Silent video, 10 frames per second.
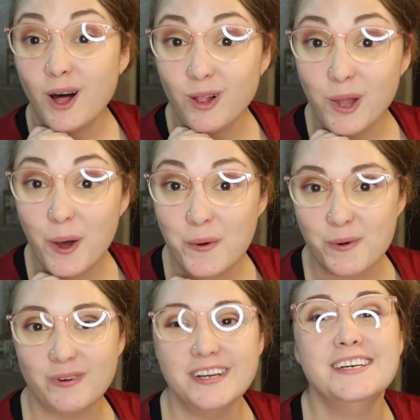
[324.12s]

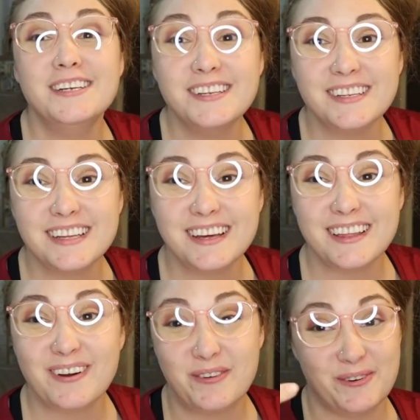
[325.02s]
Hello.
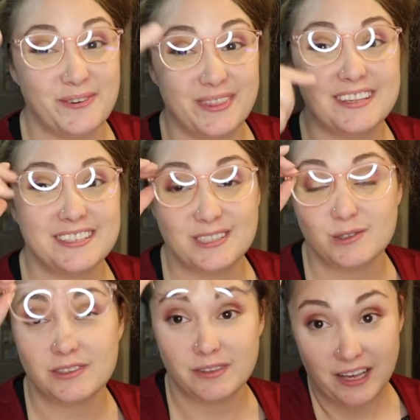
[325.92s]
Whoa,
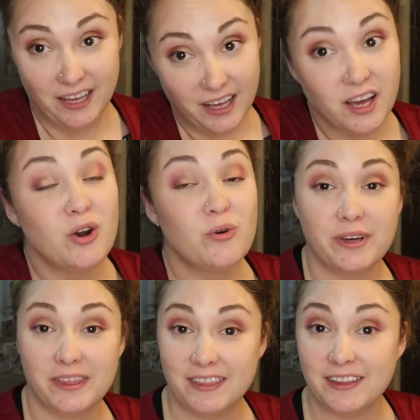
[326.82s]
this
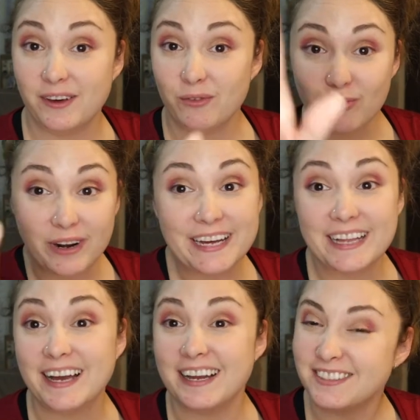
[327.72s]
with the ring
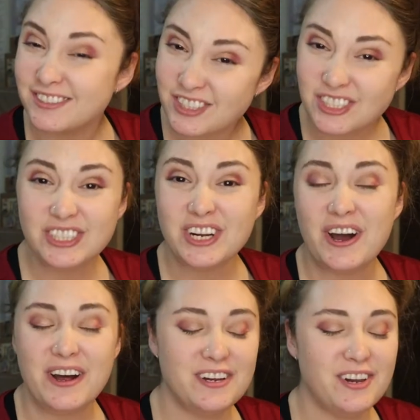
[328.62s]
light, it's
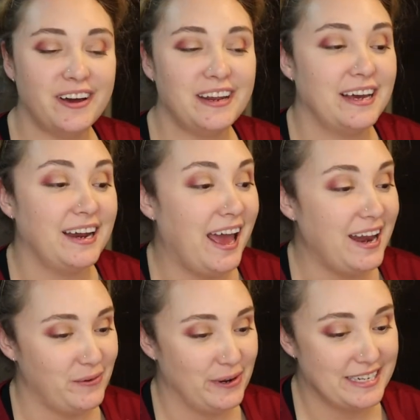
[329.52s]
not it.
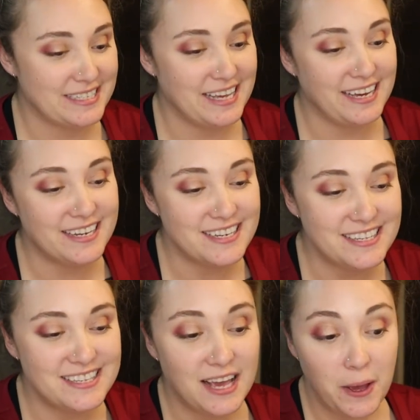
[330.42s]
Anyways, it
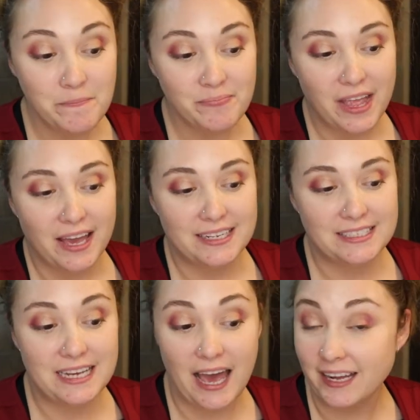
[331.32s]
is
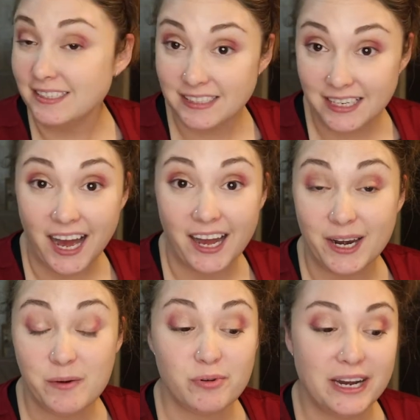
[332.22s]
10 to
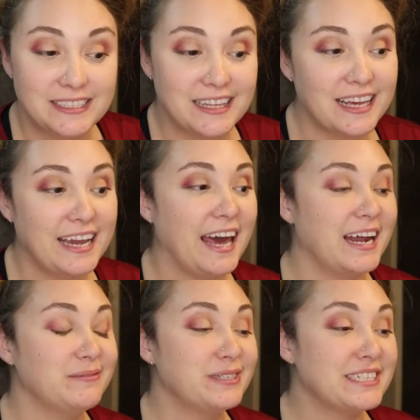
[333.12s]
9 presently, and
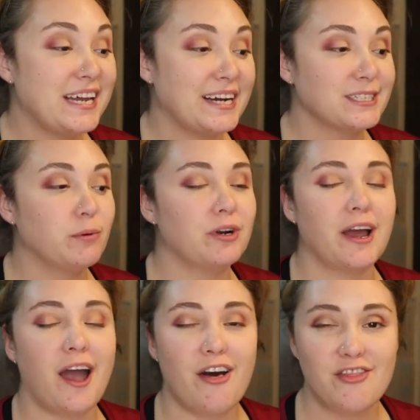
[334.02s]
I'm just
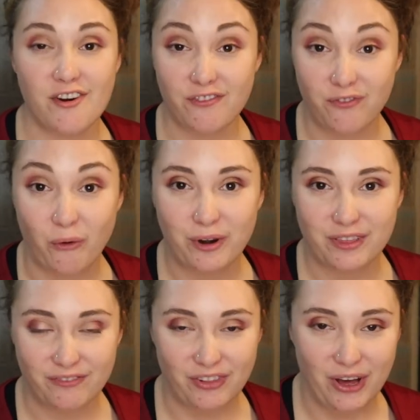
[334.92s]
exporting the
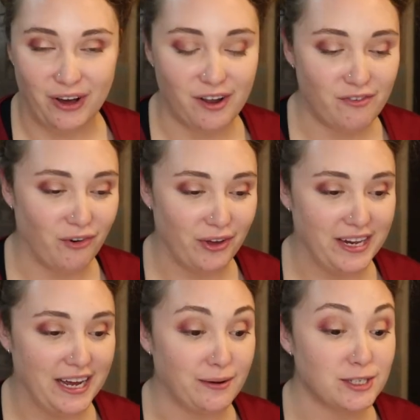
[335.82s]
fourth vlog for
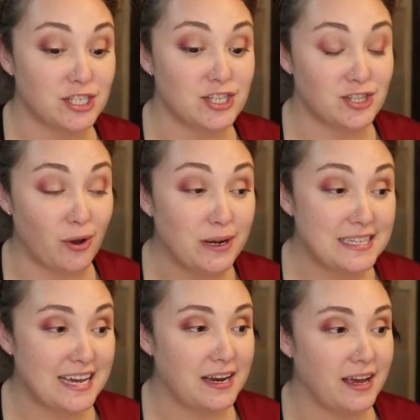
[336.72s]
the day, which is so
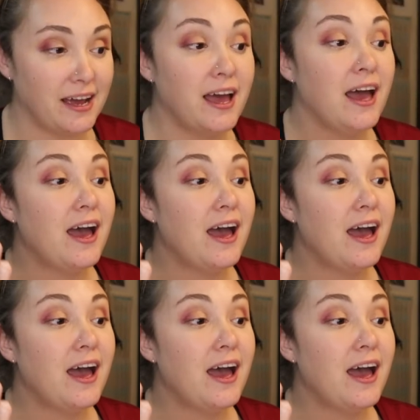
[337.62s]
exciting.